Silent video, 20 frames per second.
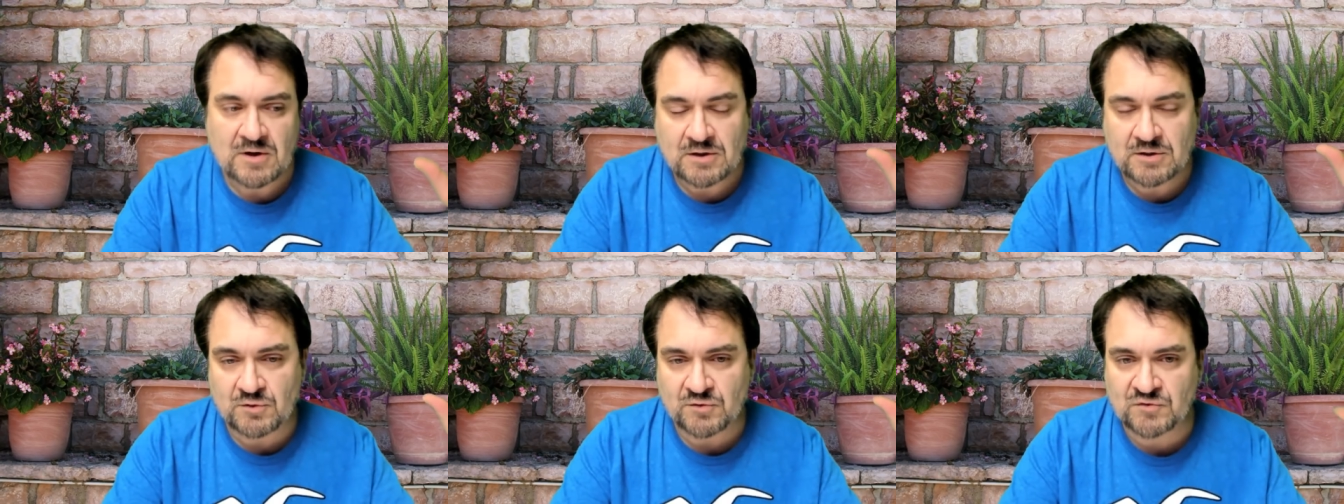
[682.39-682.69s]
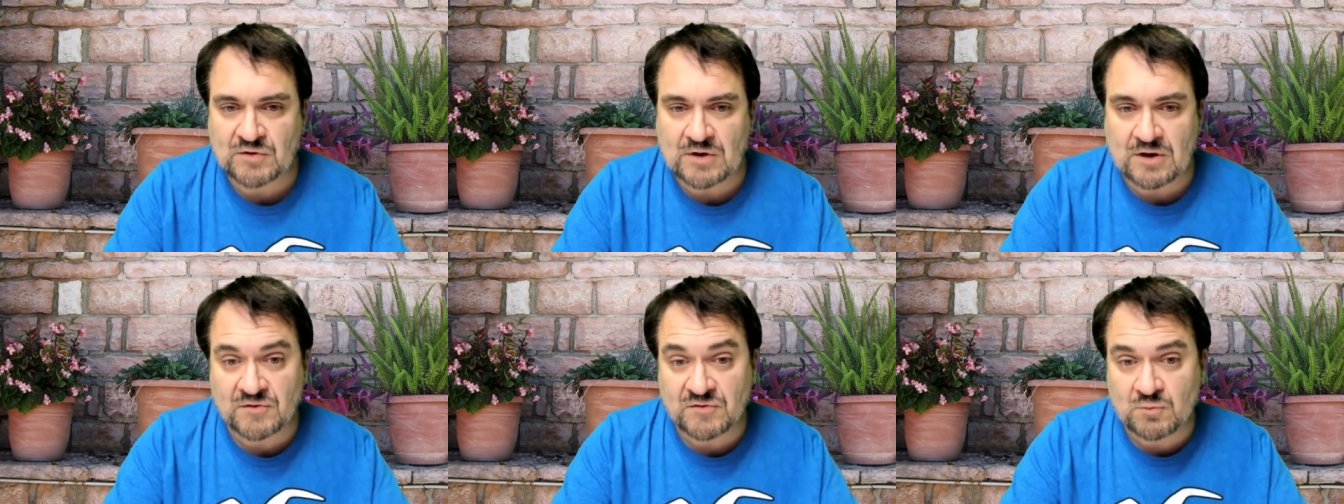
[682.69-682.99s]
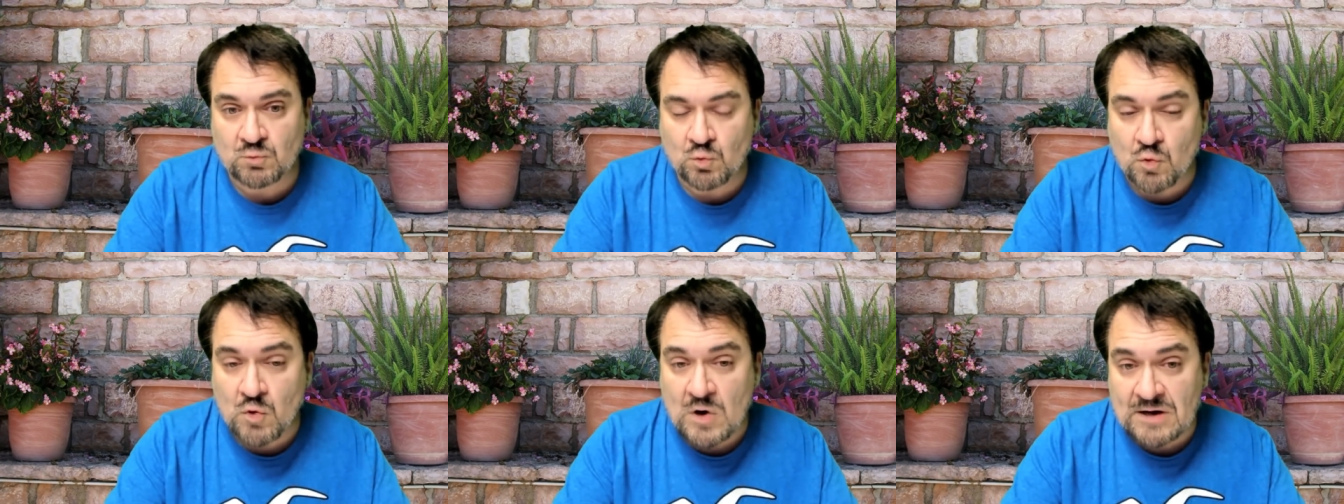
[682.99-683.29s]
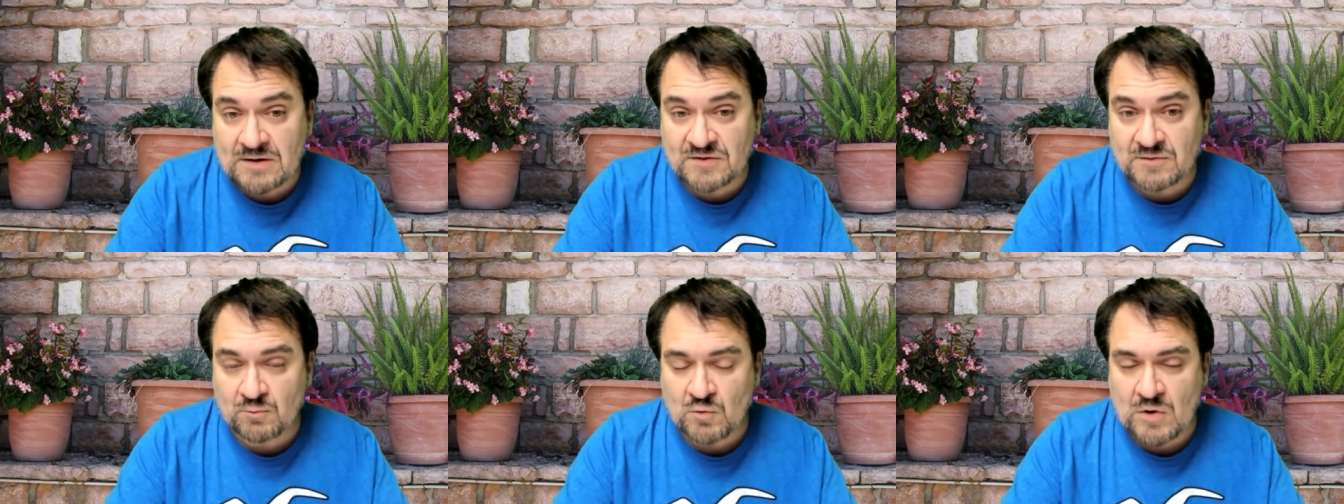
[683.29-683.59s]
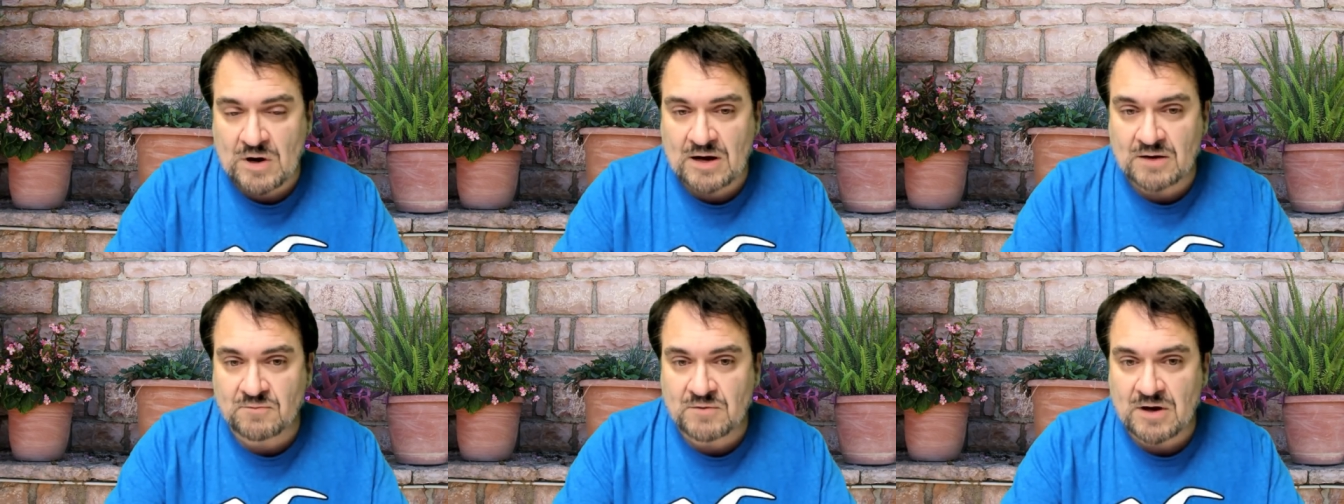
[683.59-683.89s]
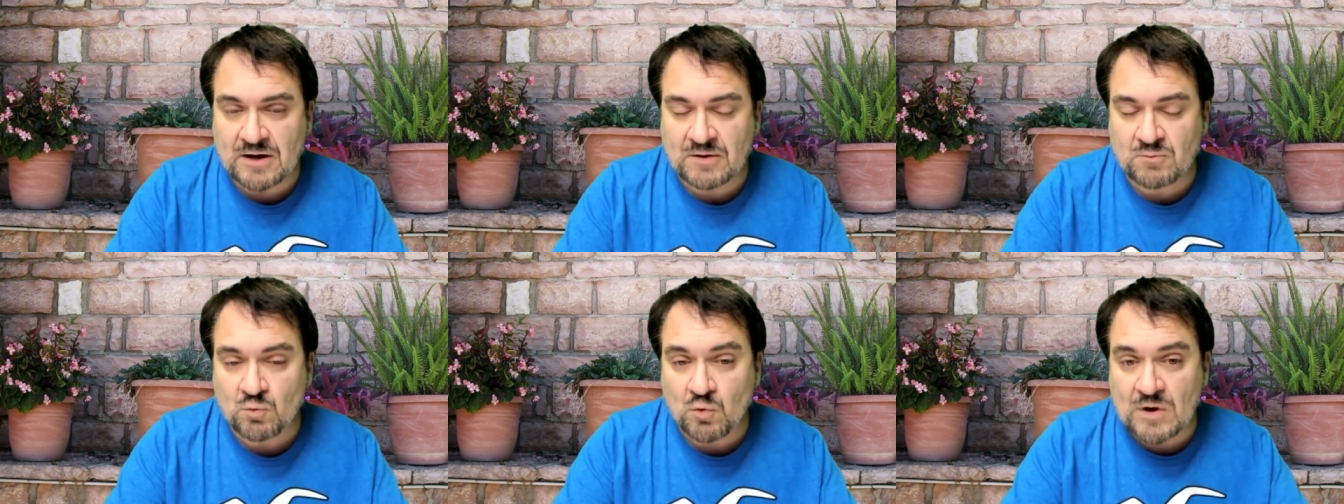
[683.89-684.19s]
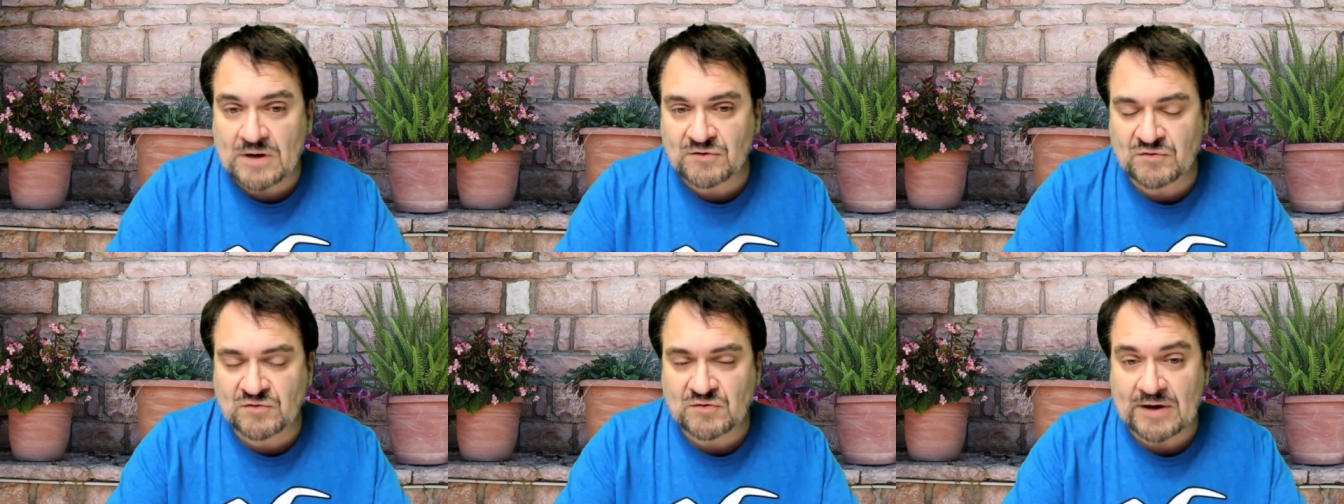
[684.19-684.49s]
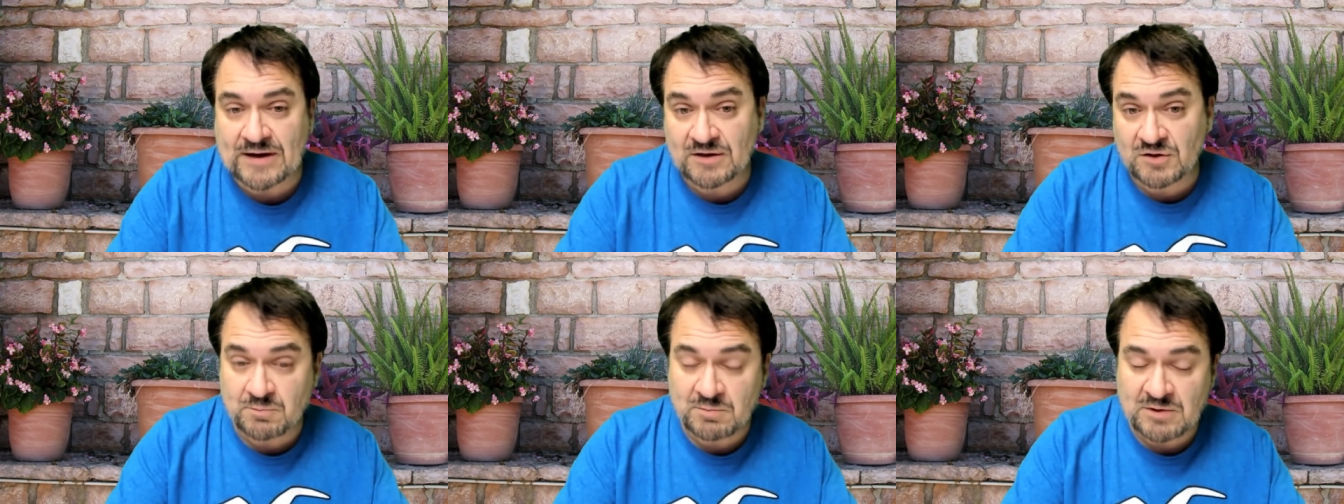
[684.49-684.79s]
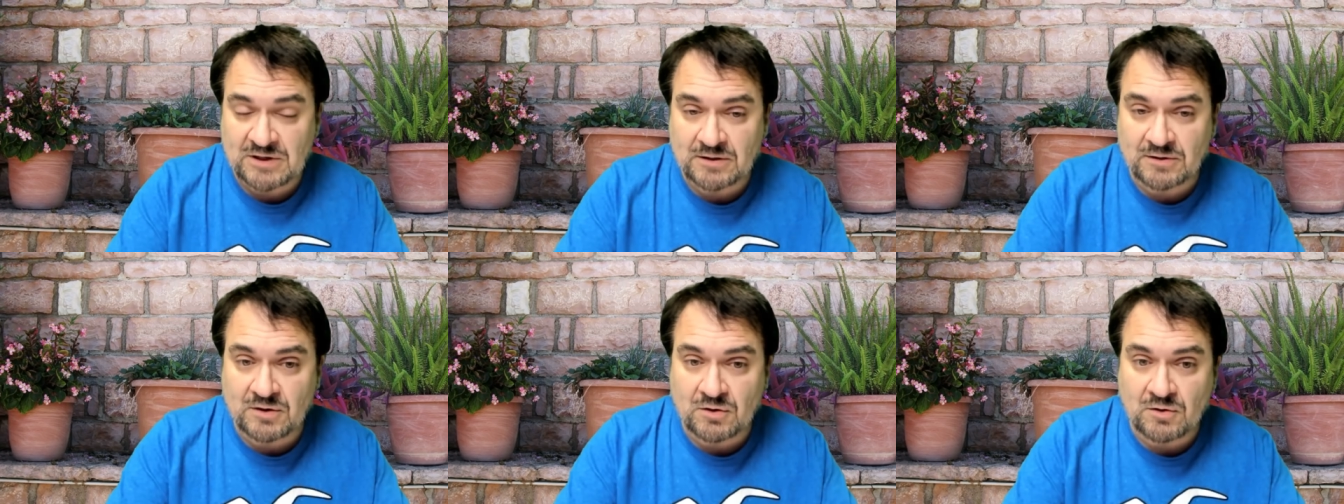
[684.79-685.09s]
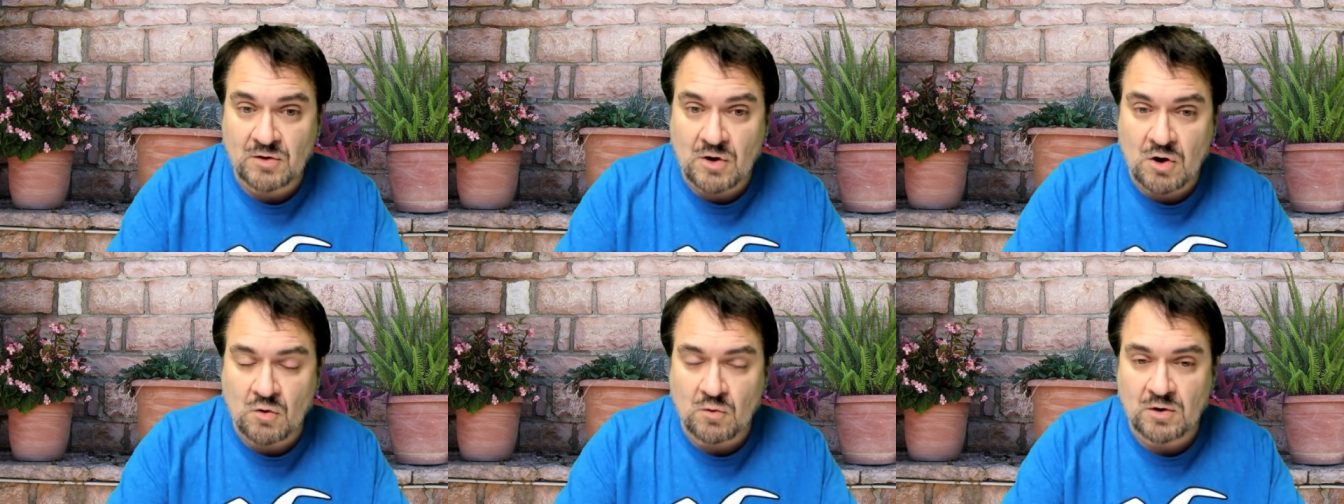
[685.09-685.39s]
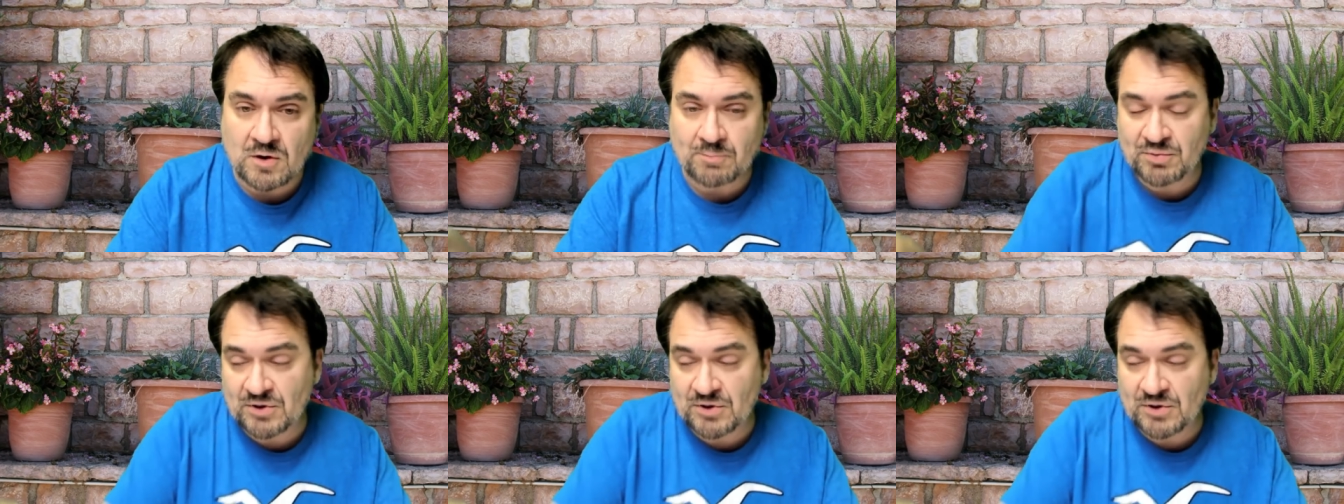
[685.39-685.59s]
your sales in one on, on one site could be a little lower,